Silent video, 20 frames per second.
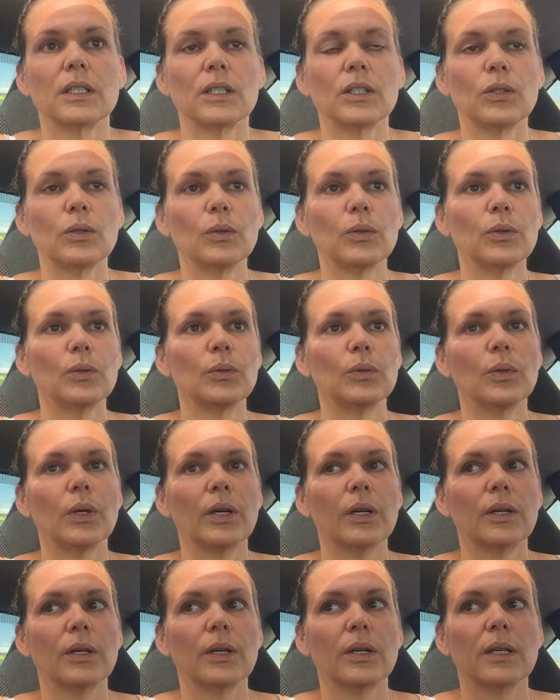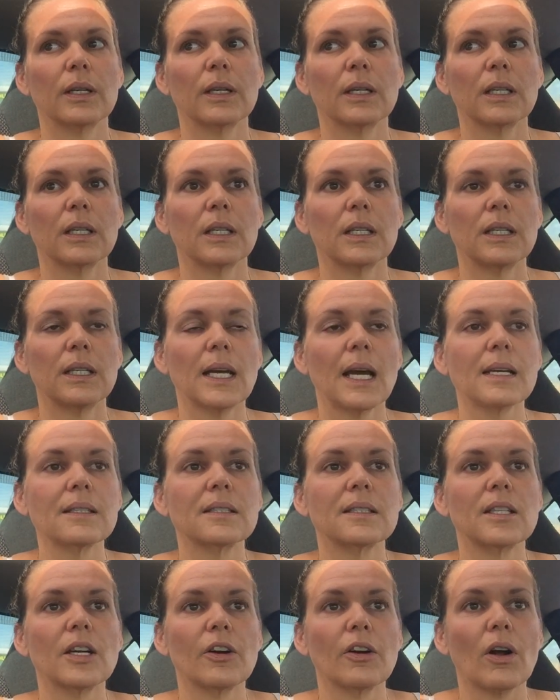
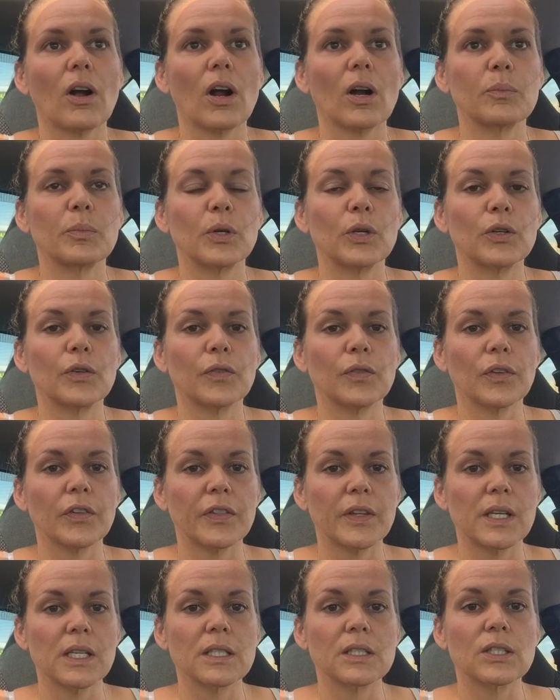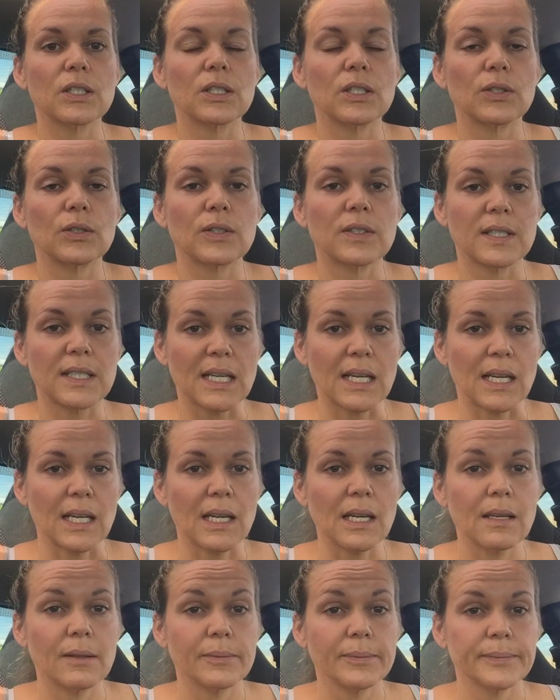yes, there are beautiful things to
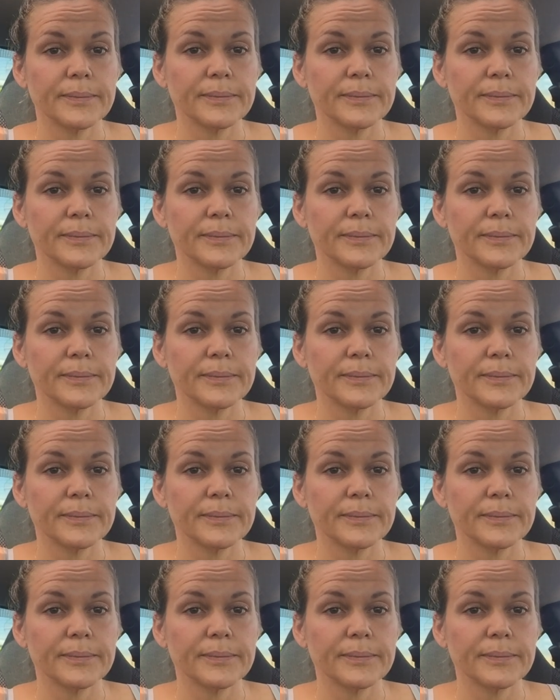see.